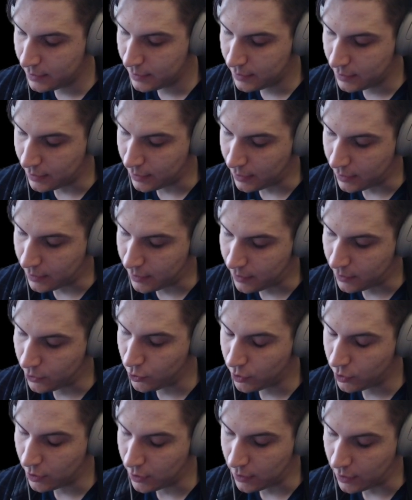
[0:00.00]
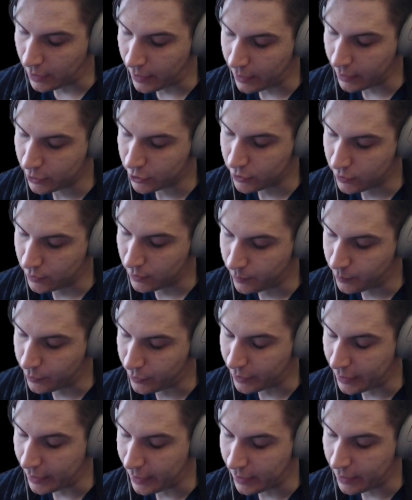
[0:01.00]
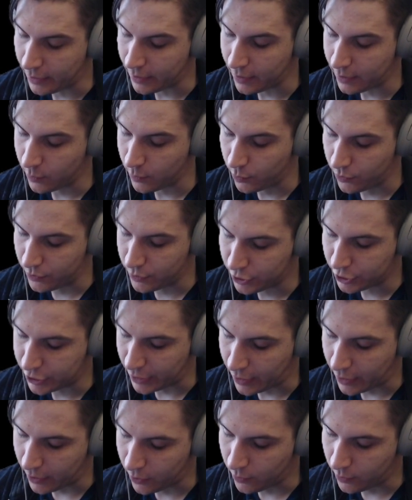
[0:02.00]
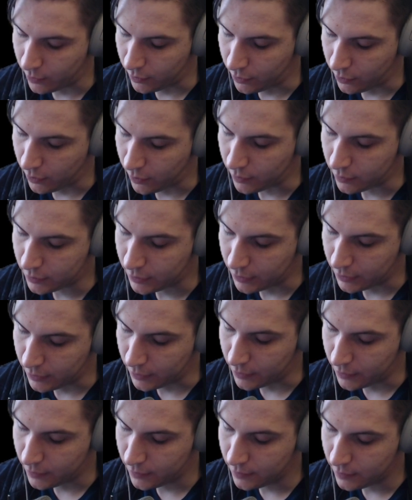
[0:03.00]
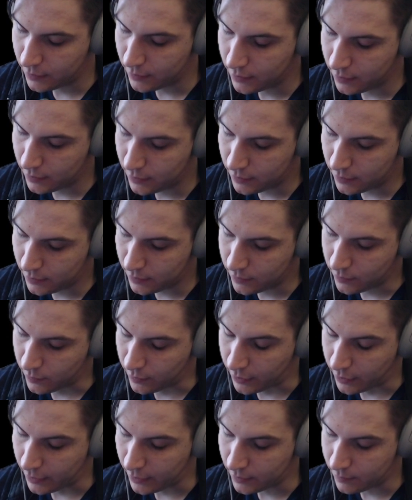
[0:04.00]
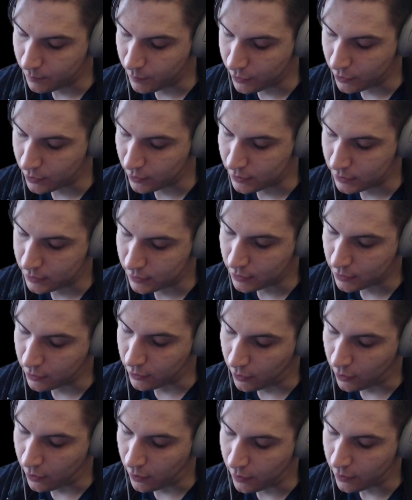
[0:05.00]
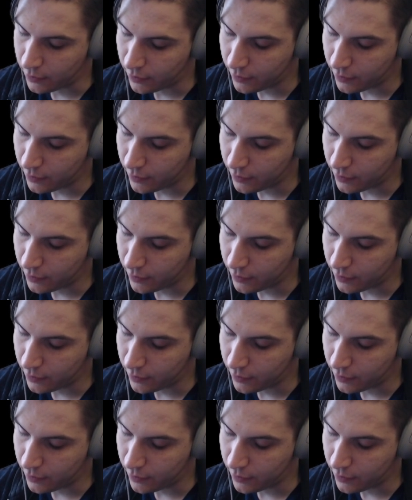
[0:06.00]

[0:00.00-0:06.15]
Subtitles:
and you can actually play with the shadow a lot here, right? Because it's a cloth.